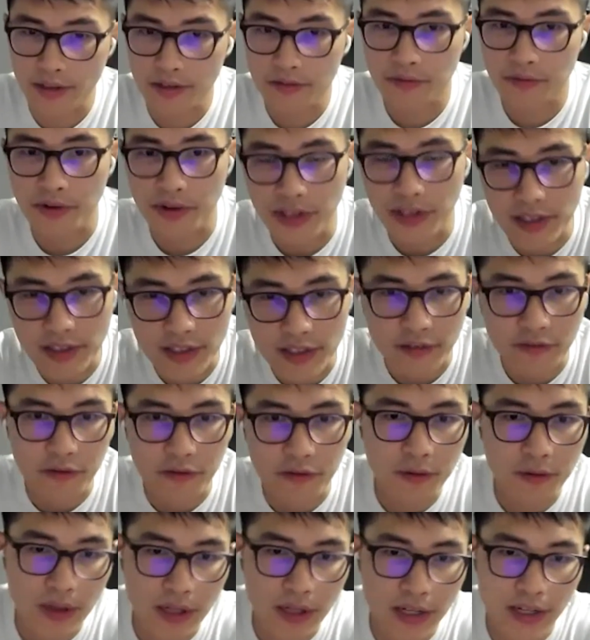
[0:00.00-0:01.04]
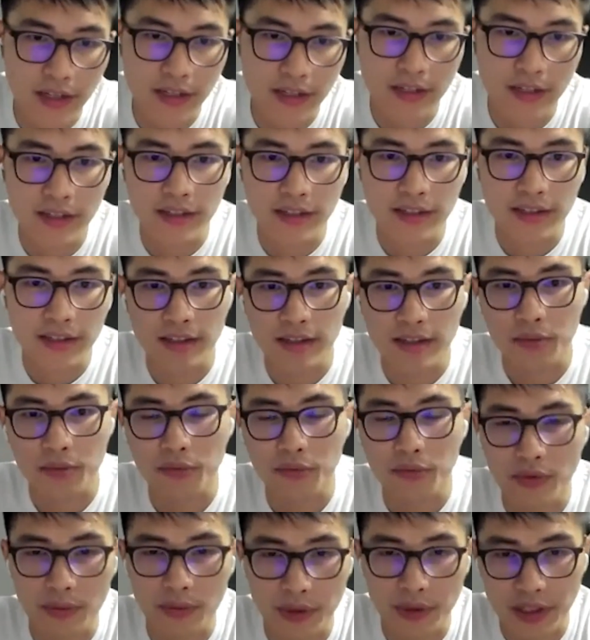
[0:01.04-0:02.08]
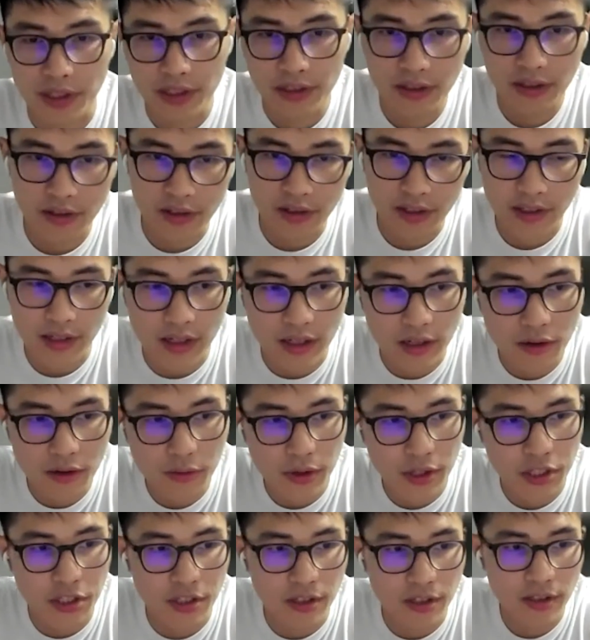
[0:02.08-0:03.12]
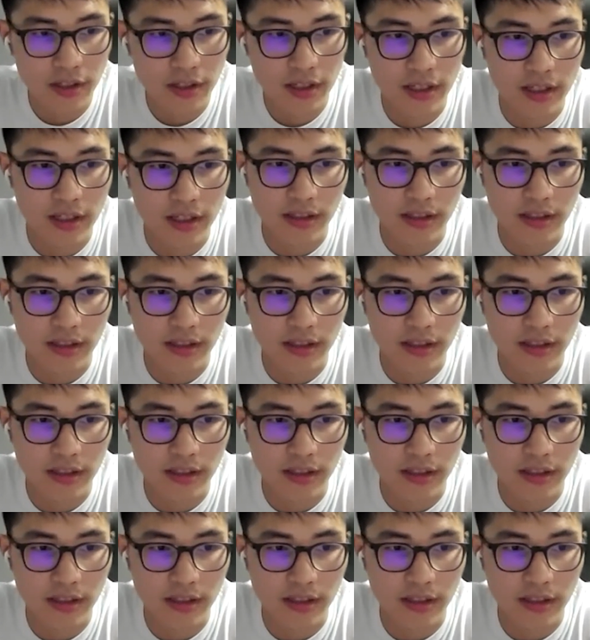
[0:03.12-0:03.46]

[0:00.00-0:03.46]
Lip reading: that's very insightful. And we just got another question.